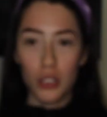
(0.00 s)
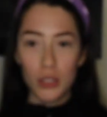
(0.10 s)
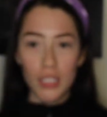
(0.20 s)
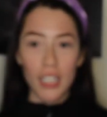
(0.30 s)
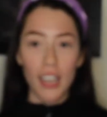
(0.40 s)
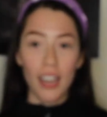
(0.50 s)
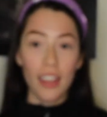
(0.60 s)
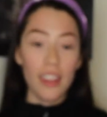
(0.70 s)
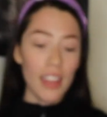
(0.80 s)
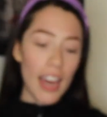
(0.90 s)
using
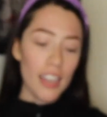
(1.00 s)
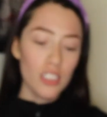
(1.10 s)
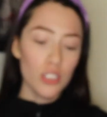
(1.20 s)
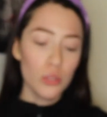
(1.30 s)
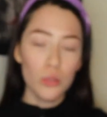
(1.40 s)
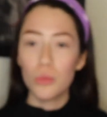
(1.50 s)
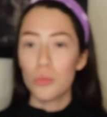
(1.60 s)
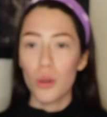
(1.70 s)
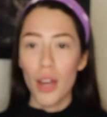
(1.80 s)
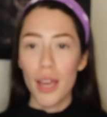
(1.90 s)
that to
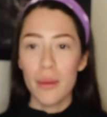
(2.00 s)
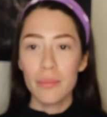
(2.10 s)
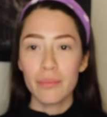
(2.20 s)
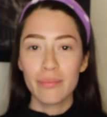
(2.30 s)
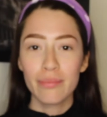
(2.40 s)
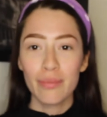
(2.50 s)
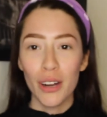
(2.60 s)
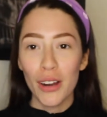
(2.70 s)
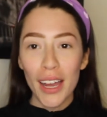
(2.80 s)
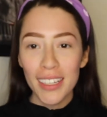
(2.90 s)
prime
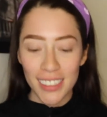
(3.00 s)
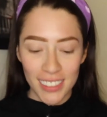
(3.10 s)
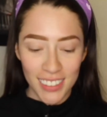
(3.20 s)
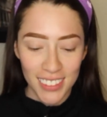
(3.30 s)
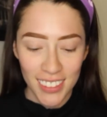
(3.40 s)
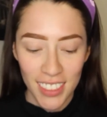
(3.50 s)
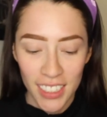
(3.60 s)
our eyelids.